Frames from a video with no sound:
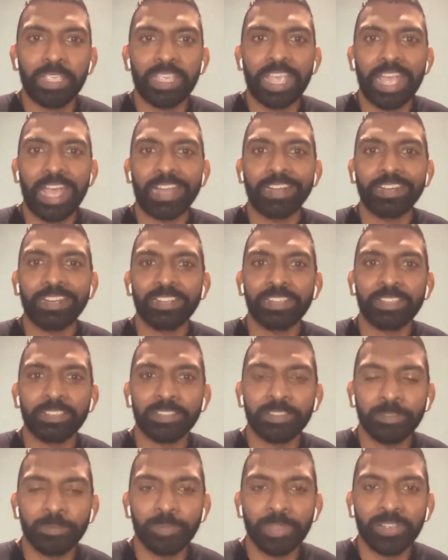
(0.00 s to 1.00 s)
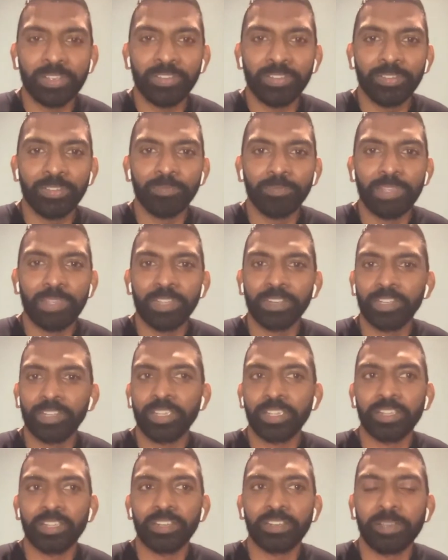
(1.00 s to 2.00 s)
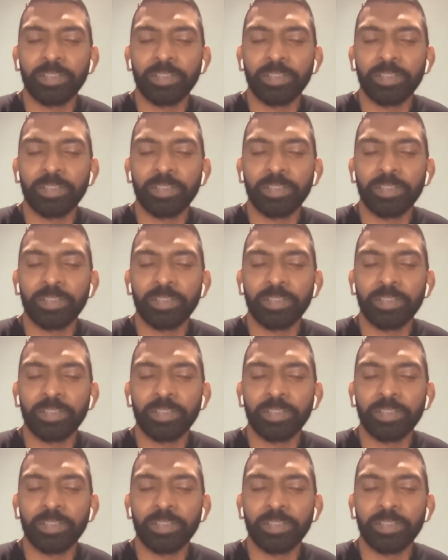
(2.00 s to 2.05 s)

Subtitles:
Canada can be her home. And she can,